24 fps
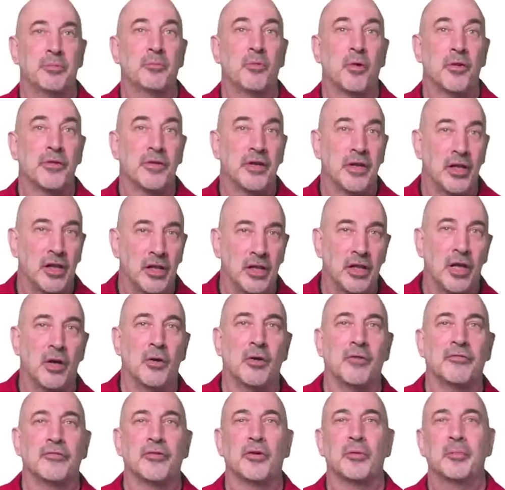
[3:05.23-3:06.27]
more than hello, a
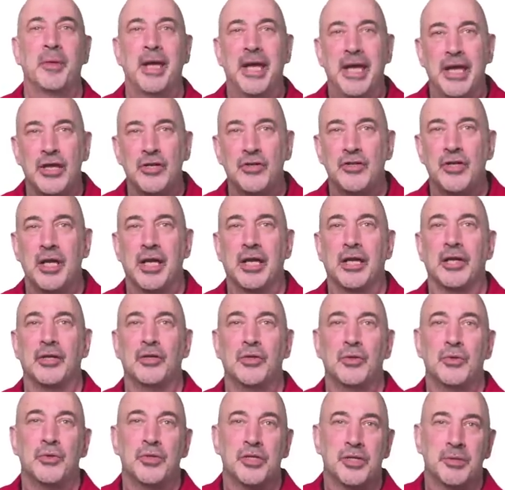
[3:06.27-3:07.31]
firm handshake, a
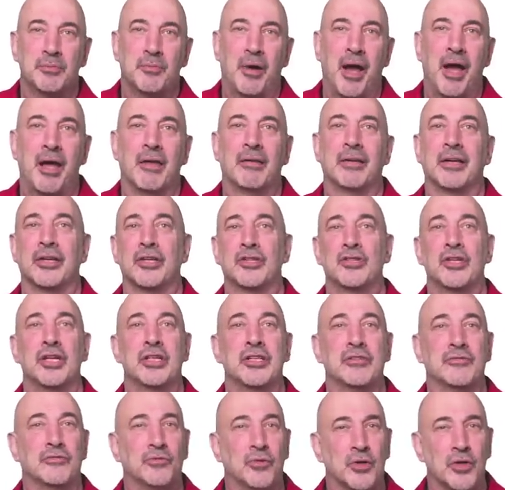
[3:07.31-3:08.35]
huge smile, an exchange
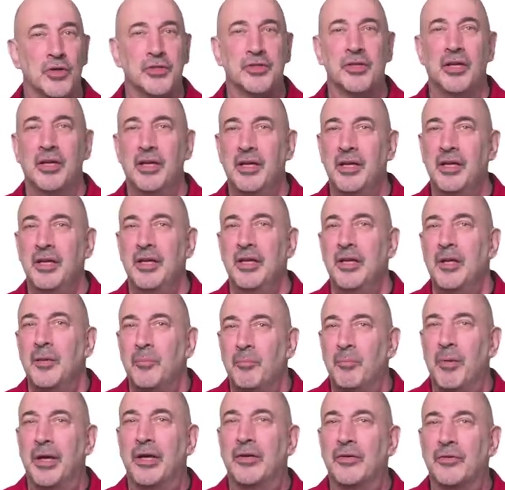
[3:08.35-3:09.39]
of words,
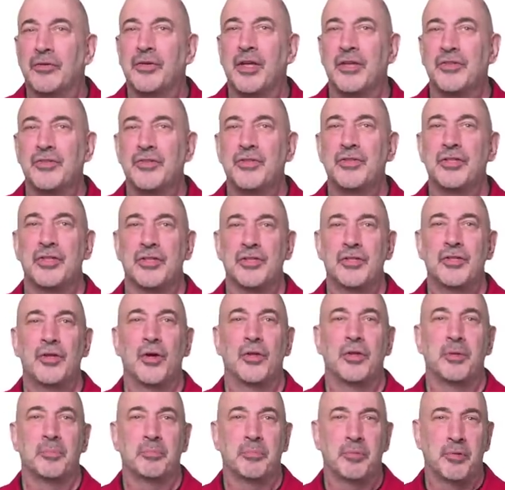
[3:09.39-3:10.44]
Michael doesn't just know
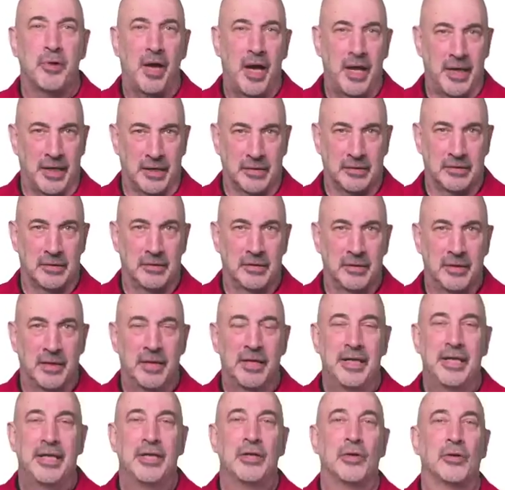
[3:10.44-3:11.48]
the product.
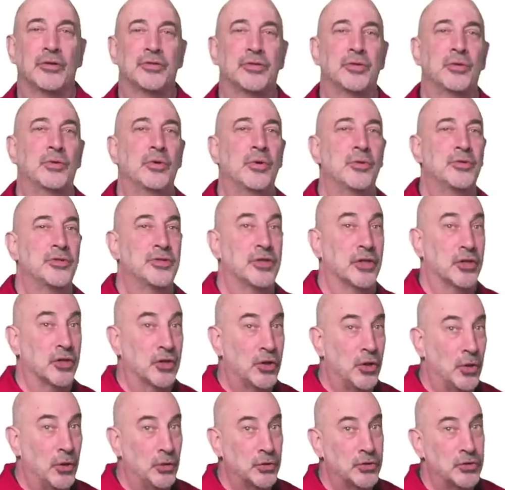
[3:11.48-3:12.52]
He also knows the
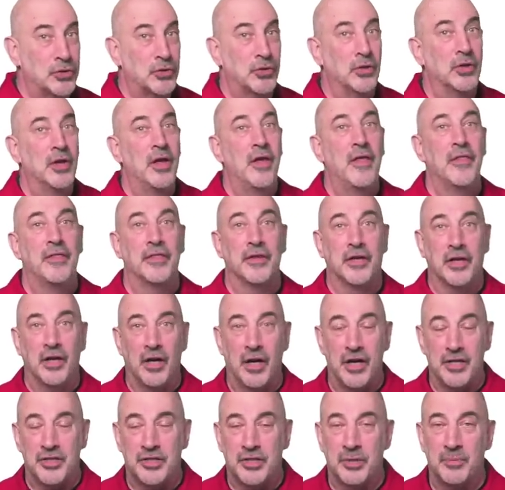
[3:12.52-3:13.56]
culture, the
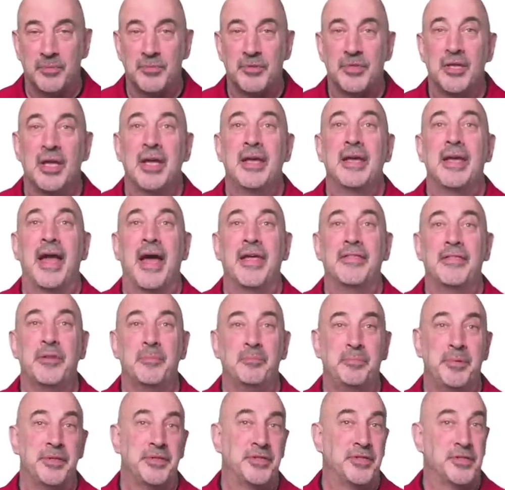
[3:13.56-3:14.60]
customs, and the
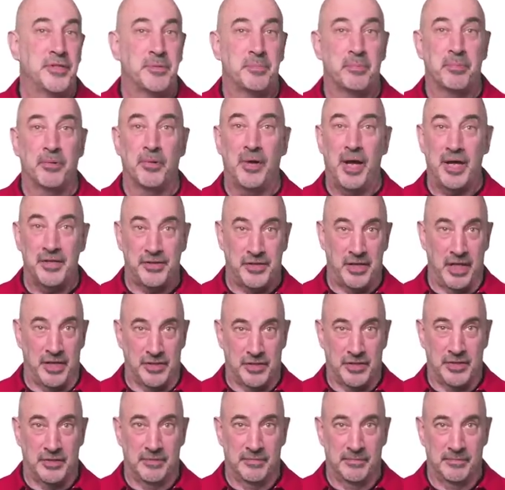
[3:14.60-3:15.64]
business
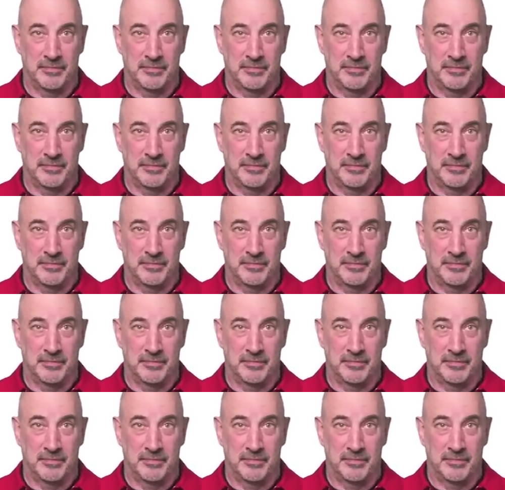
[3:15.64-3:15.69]
process.